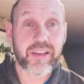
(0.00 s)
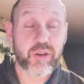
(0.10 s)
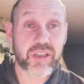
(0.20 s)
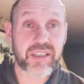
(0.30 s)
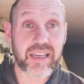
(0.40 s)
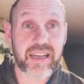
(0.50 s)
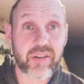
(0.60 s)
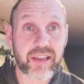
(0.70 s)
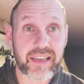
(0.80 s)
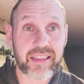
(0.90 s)
you can see
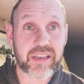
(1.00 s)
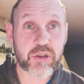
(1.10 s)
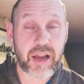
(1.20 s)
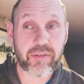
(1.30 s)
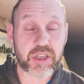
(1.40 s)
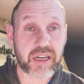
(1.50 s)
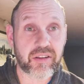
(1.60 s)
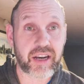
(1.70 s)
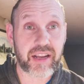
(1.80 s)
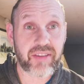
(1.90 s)
here that in this travel
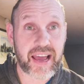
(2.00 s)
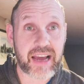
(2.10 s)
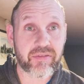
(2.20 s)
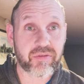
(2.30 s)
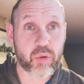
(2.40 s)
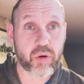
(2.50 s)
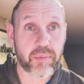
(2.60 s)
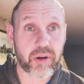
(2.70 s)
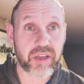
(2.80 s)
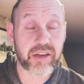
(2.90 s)
channel that I've had for
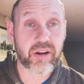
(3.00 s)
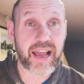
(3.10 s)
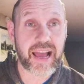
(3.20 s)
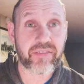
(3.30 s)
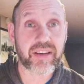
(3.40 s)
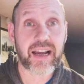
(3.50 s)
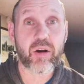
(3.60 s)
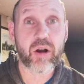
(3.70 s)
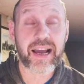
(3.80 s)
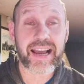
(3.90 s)
about a year and a half
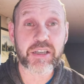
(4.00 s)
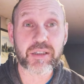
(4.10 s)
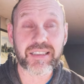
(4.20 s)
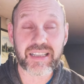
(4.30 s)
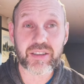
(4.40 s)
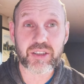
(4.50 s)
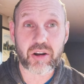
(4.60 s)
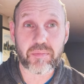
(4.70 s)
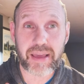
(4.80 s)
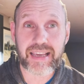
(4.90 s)
now, I actually didn't
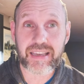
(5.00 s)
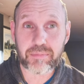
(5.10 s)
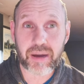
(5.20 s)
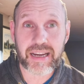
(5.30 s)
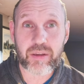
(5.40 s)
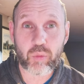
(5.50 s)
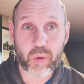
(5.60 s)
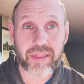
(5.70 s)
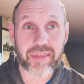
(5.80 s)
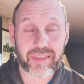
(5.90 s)
start making money
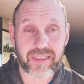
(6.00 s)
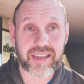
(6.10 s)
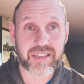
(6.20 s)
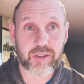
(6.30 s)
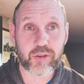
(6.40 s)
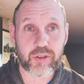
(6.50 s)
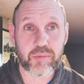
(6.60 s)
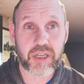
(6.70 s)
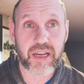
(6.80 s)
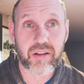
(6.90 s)
with this
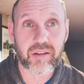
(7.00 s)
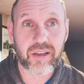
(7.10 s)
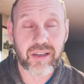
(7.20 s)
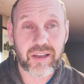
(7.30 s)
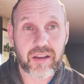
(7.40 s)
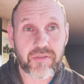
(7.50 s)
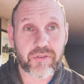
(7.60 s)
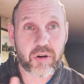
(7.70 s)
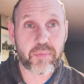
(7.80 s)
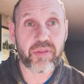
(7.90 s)
YouTube channel
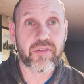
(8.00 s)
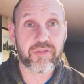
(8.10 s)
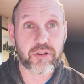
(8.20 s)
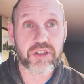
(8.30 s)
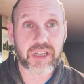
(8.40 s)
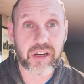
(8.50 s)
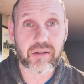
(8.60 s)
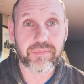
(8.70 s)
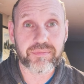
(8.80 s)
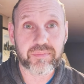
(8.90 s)
for the first
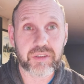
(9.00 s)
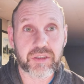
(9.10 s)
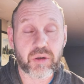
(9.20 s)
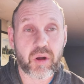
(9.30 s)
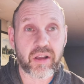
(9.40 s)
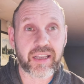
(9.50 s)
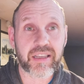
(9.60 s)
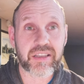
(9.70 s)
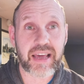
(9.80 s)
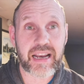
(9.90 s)
year. So I'll get
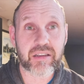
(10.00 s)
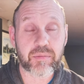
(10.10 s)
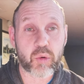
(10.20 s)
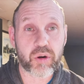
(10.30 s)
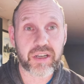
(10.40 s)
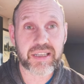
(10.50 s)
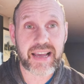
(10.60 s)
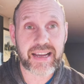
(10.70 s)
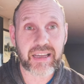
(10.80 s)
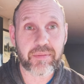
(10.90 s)
into that a little more in a
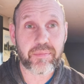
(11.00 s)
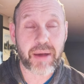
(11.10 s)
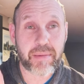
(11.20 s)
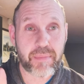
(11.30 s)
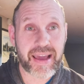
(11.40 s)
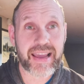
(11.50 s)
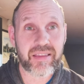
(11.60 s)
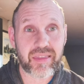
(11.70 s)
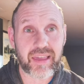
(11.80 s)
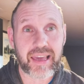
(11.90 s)
second. My
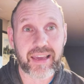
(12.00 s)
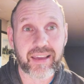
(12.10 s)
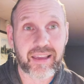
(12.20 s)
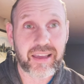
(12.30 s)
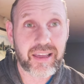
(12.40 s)
main thing,